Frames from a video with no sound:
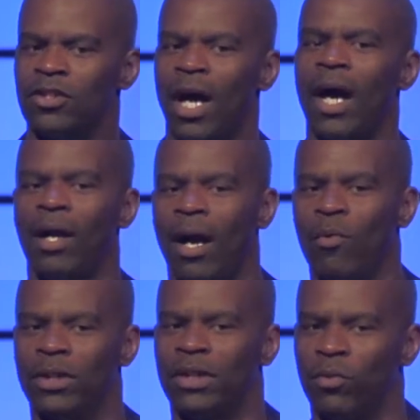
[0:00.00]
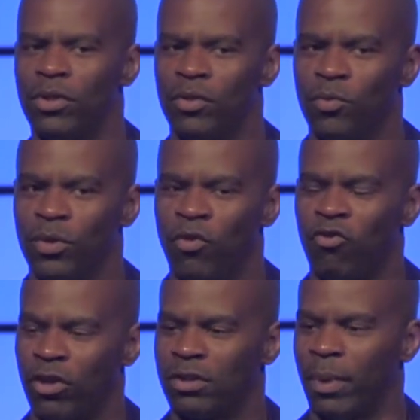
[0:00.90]
So how was it when you
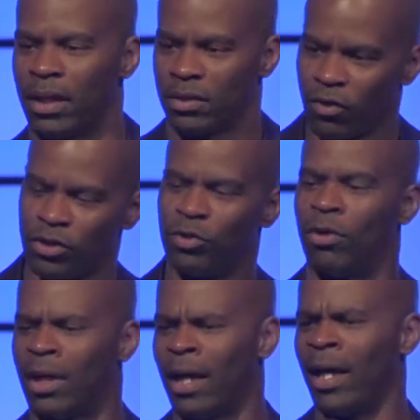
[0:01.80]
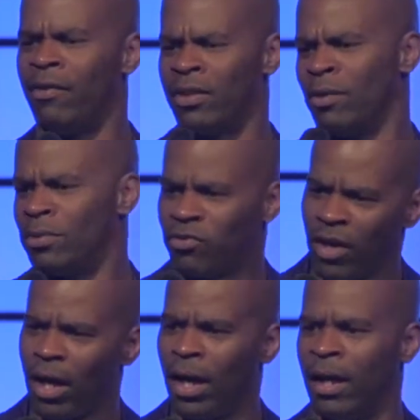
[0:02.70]
first met? Because first you were online, everything was
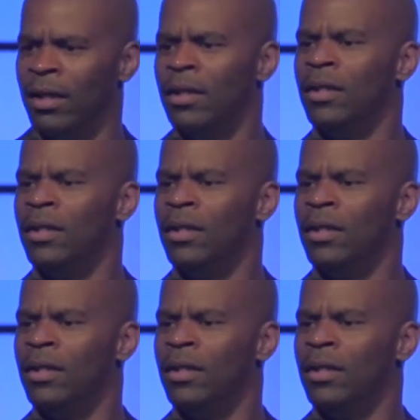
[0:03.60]
fine.